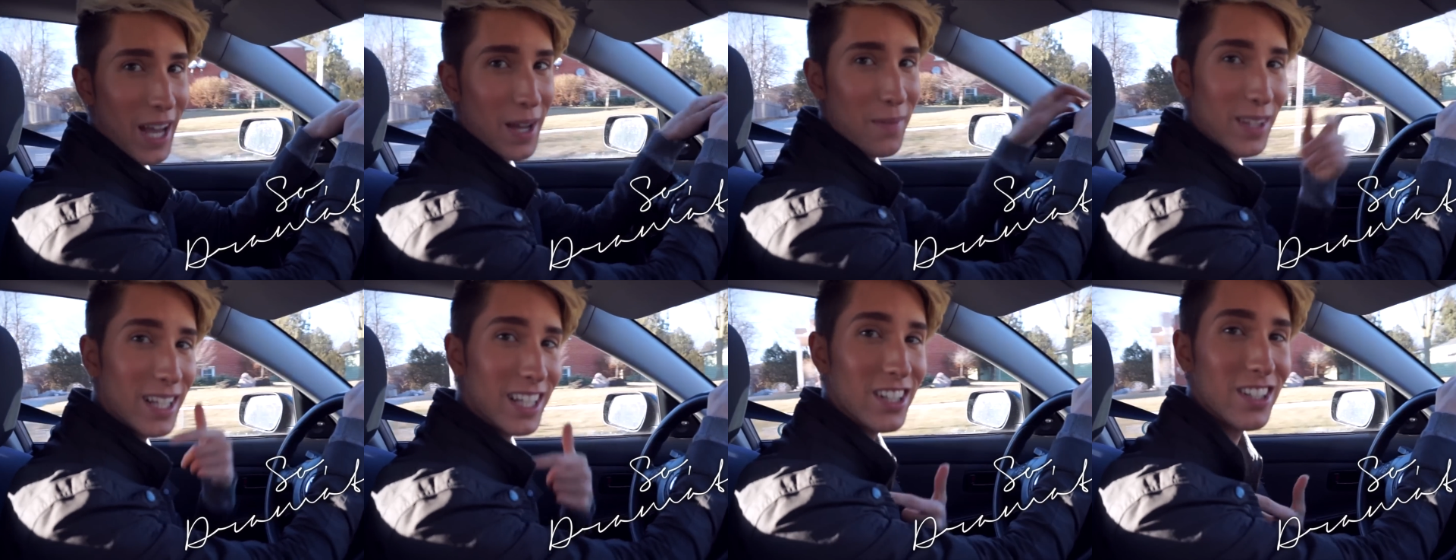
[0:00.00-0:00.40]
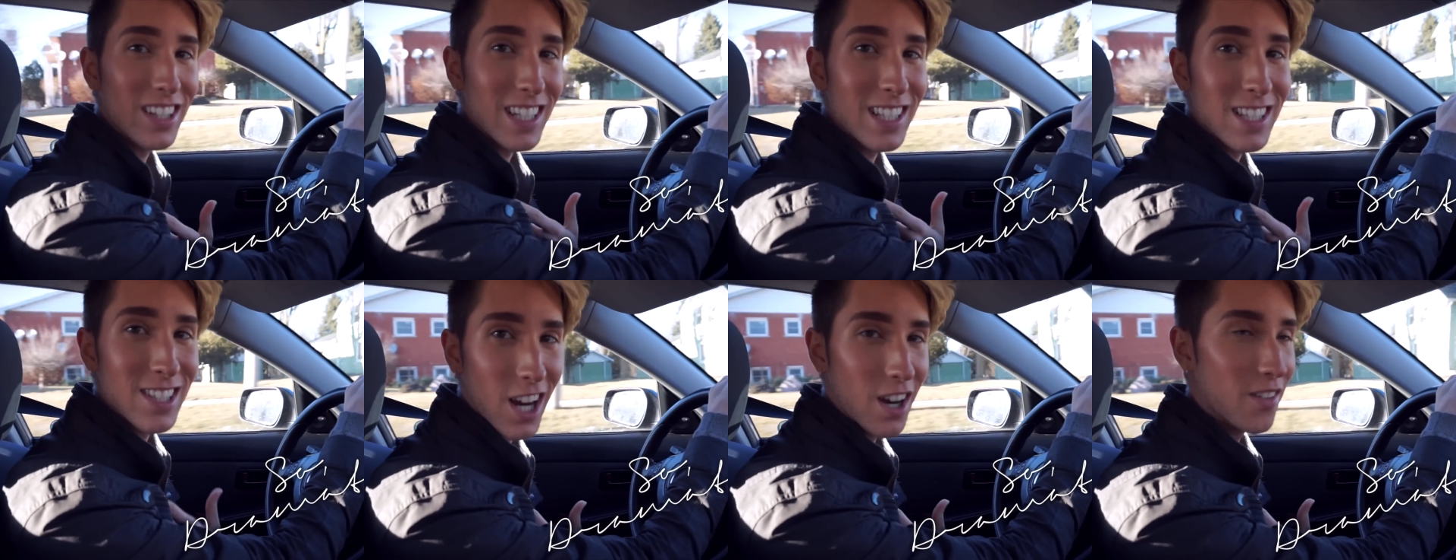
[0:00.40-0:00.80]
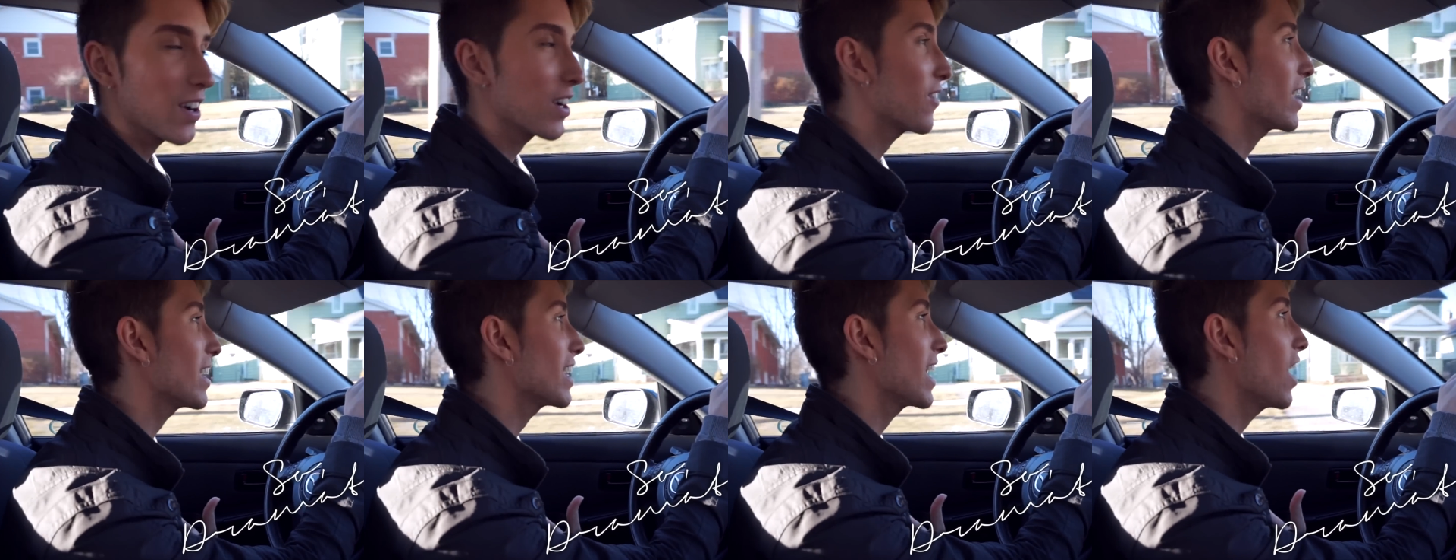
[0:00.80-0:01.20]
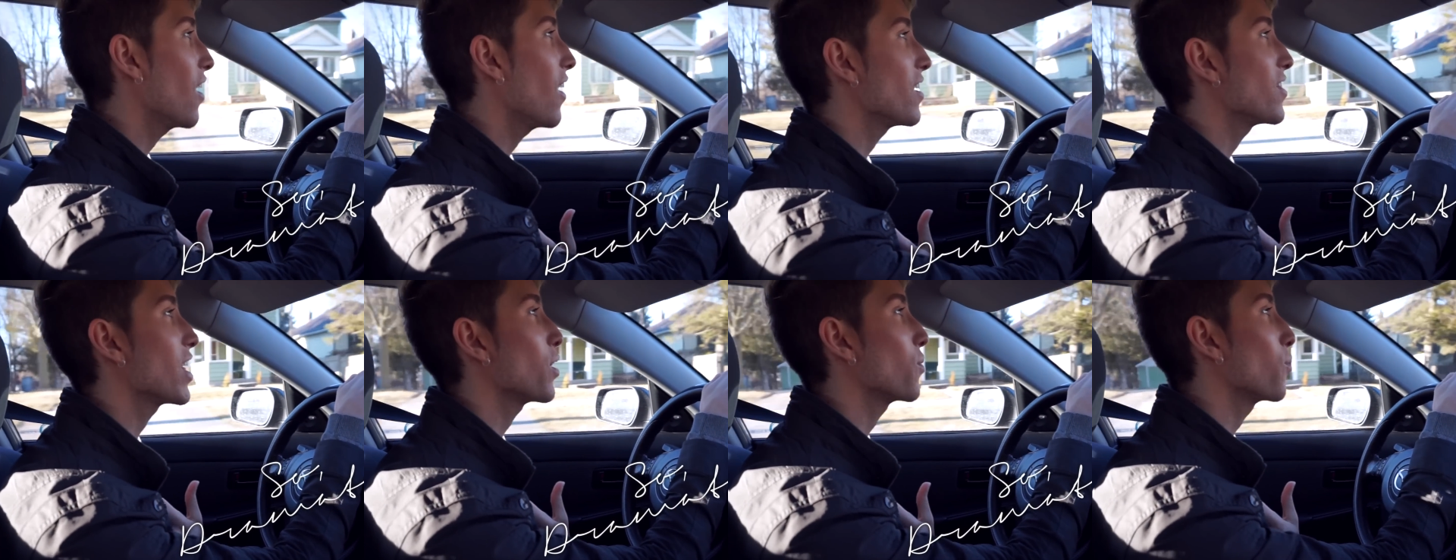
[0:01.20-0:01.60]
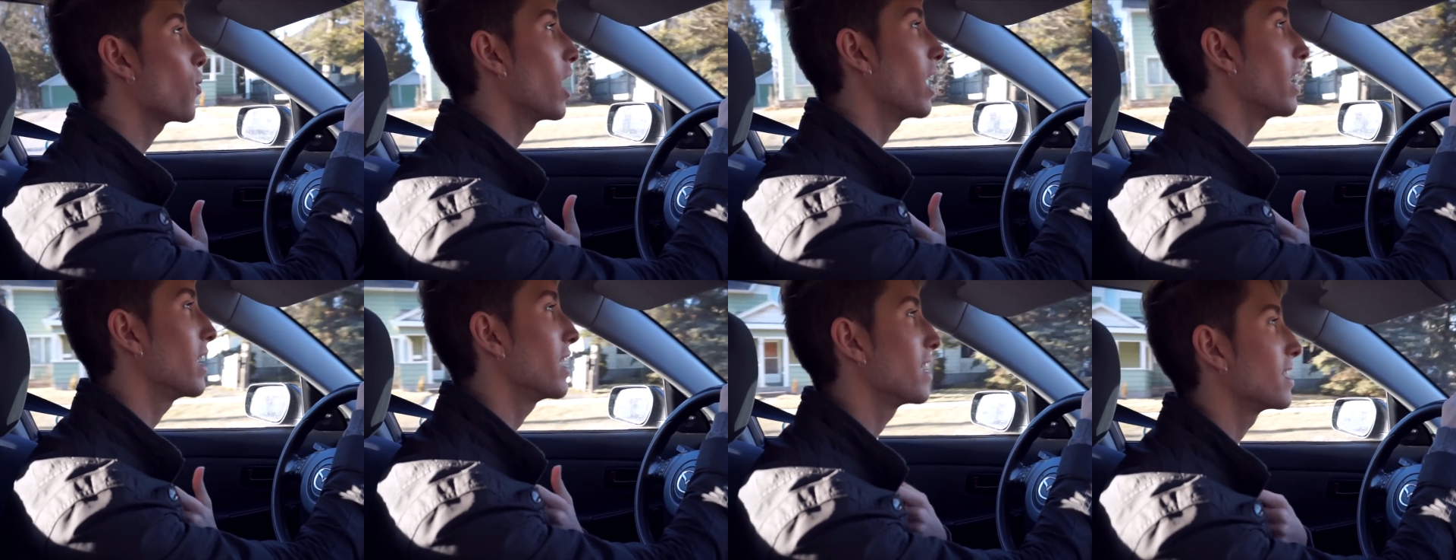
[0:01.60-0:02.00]
I'm literally starving right now, and they
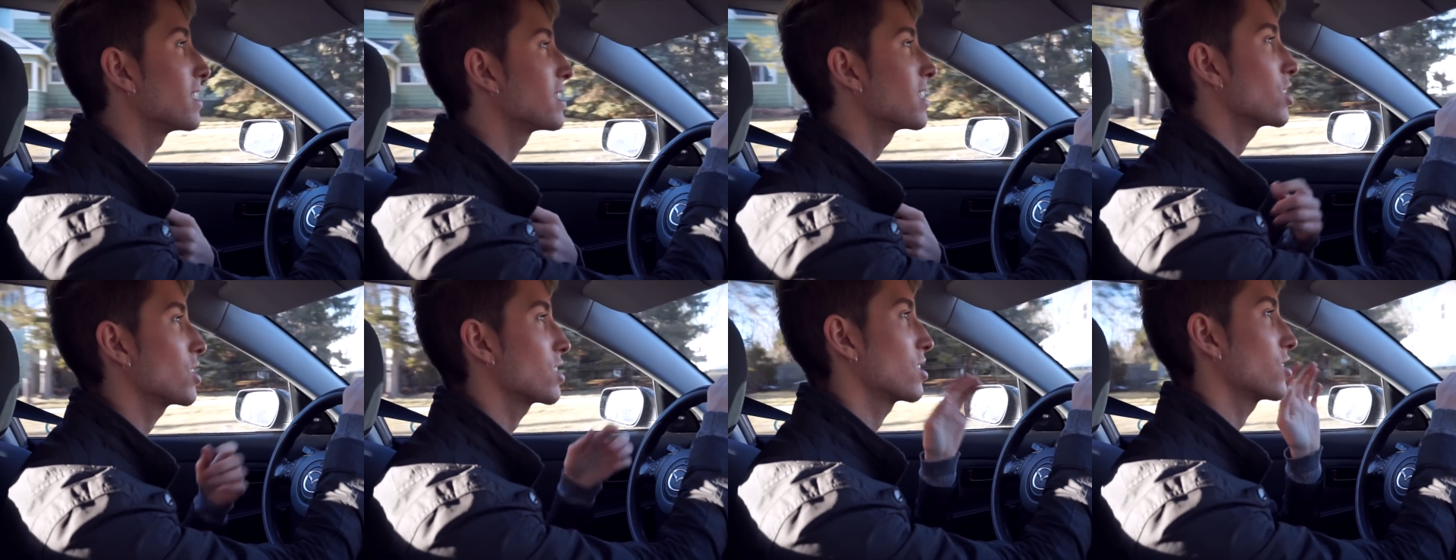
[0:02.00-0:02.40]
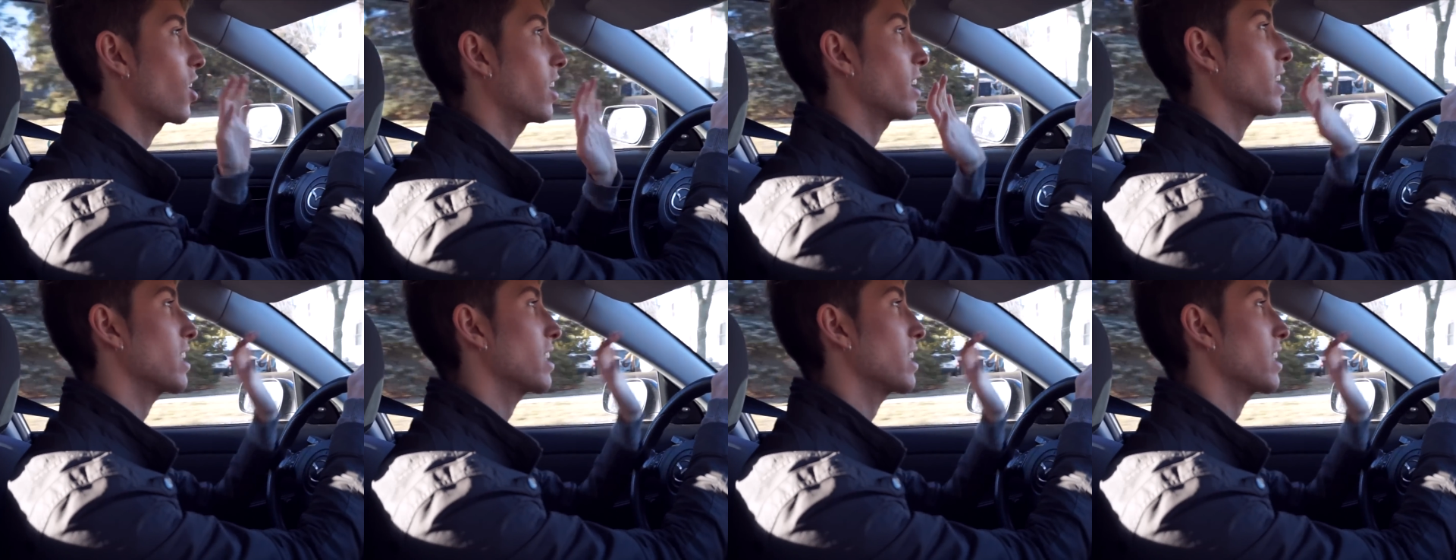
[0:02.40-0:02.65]
want to just not